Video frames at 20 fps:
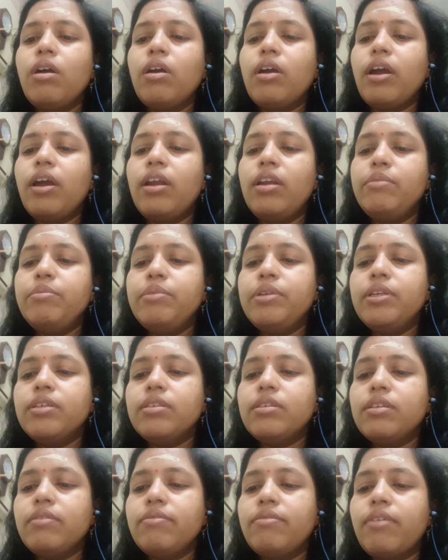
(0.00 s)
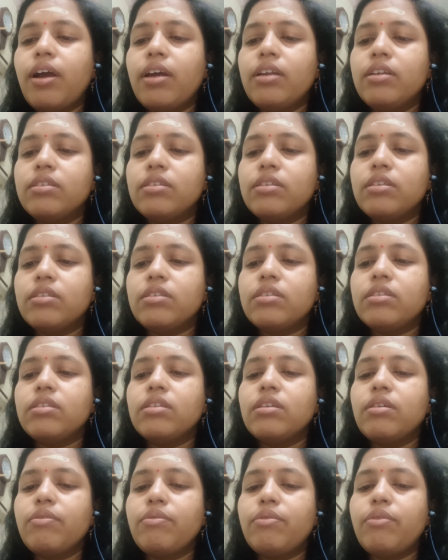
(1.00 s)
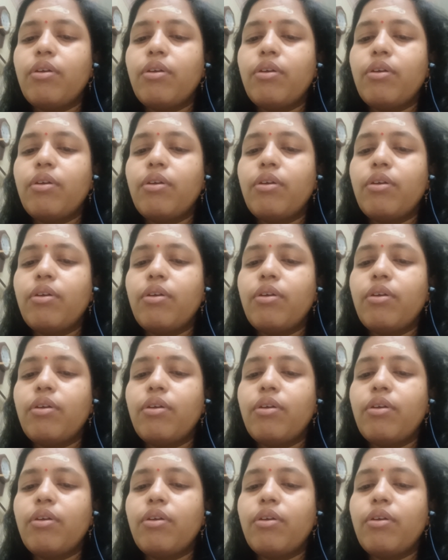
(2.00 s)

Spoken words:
elimination viruses